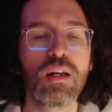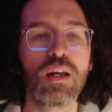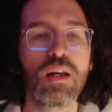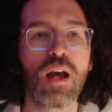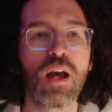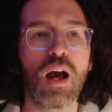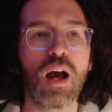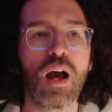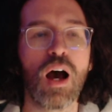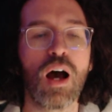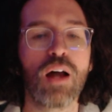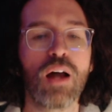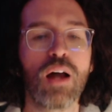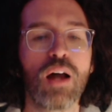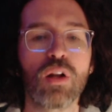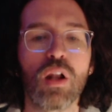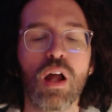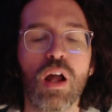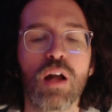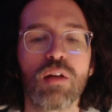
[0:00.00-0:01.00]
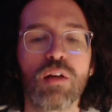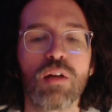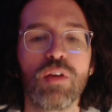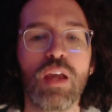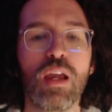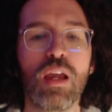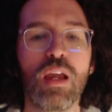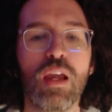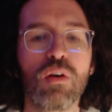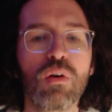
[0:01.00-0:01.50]
the lot of
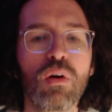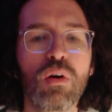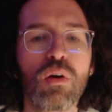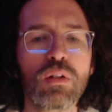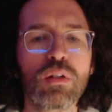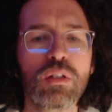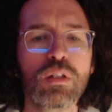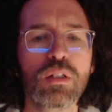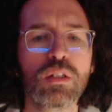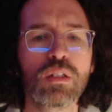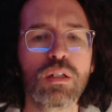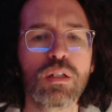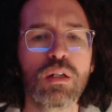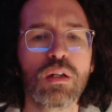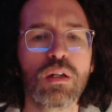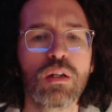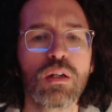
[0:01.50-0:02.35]
eros,